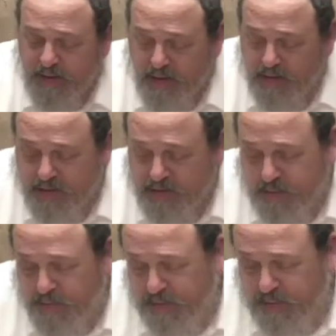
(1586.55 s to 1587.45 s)
Although
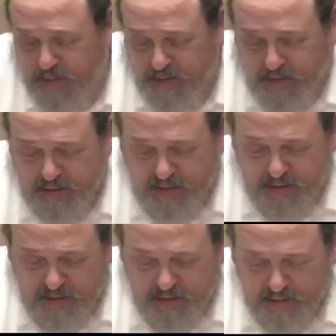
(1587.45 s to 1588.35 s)
some people might just say
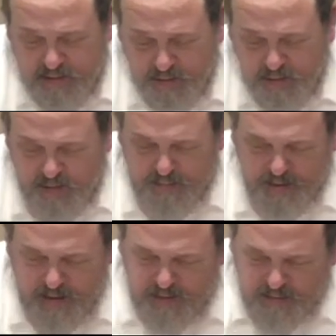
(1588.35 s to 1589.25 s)
it's like smoking
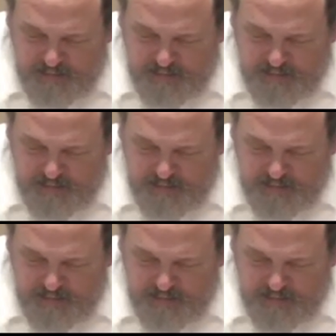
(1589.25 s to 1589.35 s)
pot.